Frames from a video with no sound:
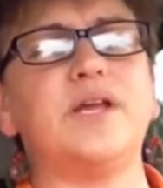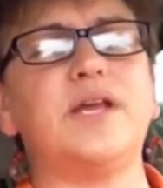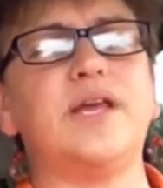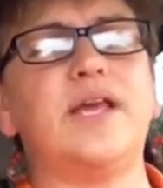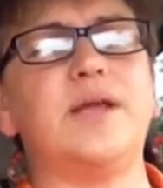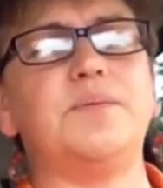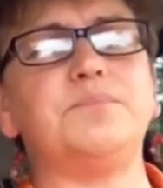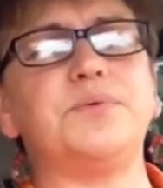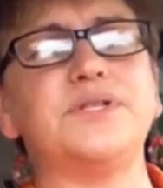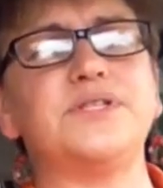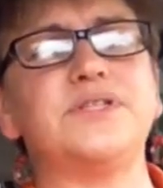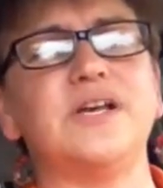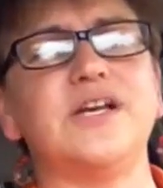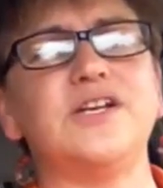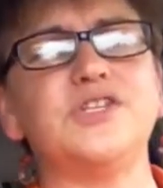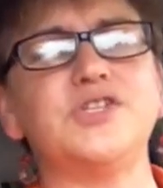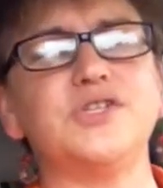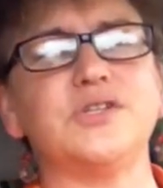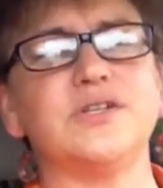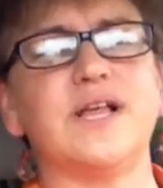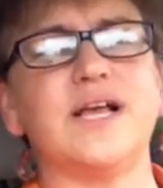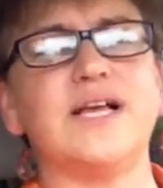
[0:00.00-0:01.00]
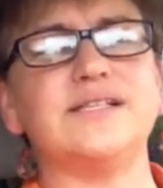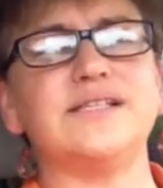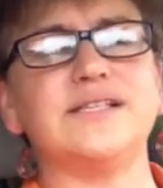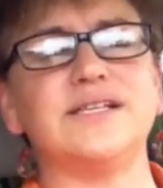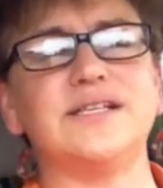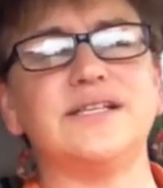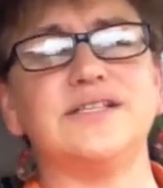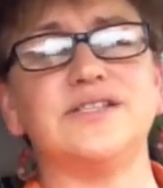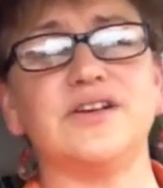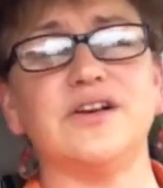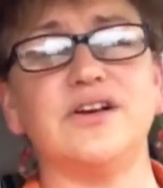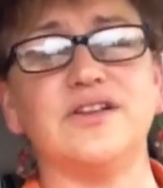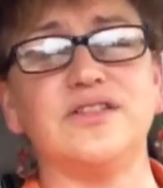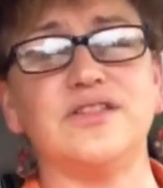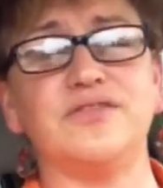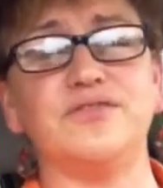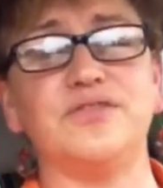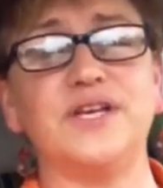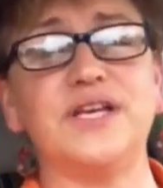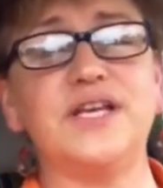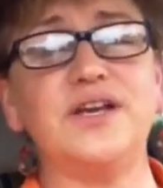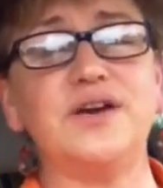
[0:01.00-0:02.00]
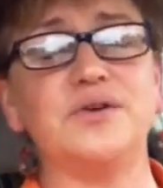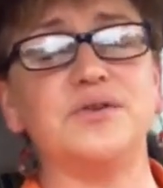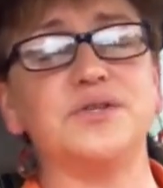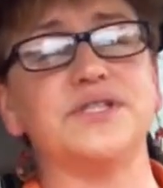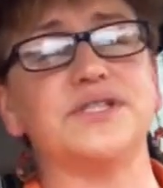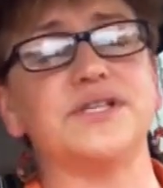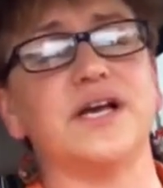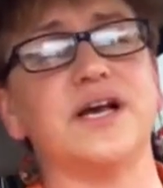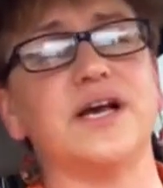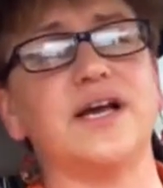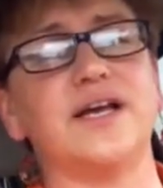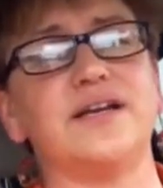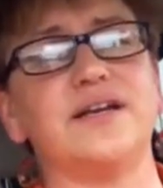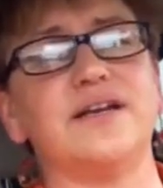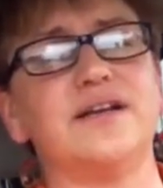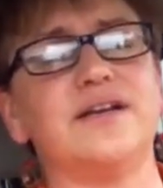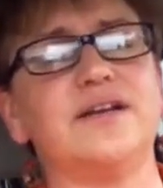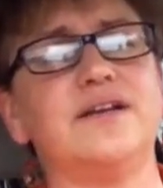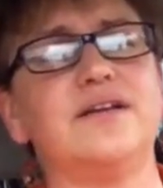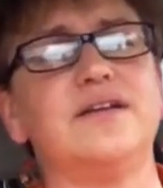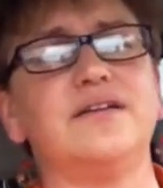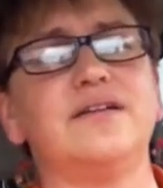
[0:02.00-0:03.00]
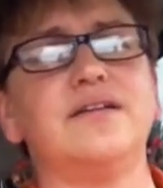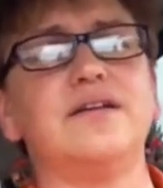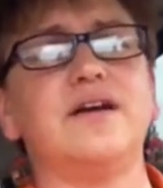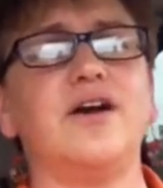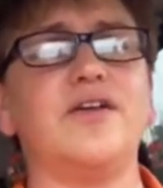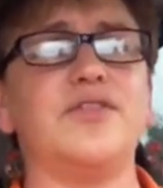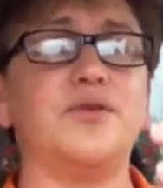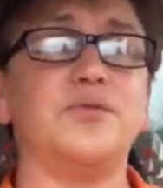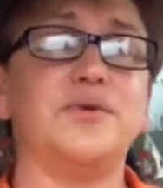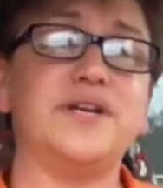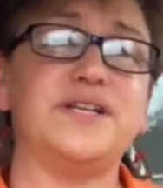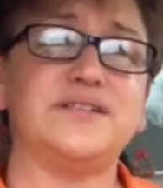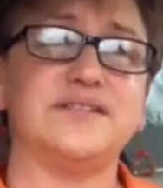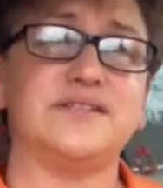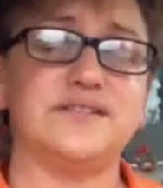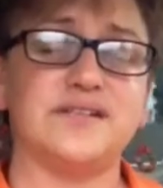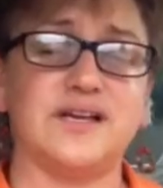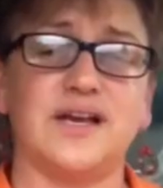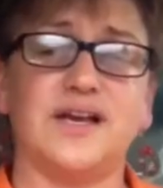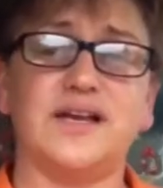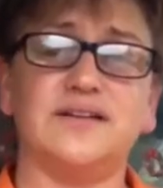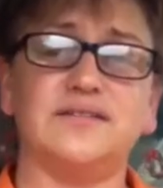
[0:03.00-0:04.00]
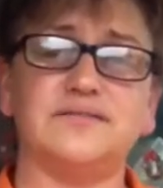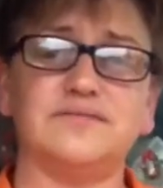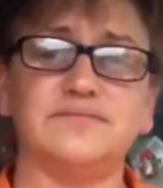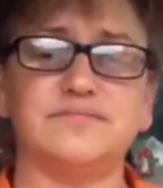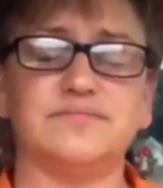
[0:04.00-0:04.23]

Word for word: and potential as it is on the video side, on the written side.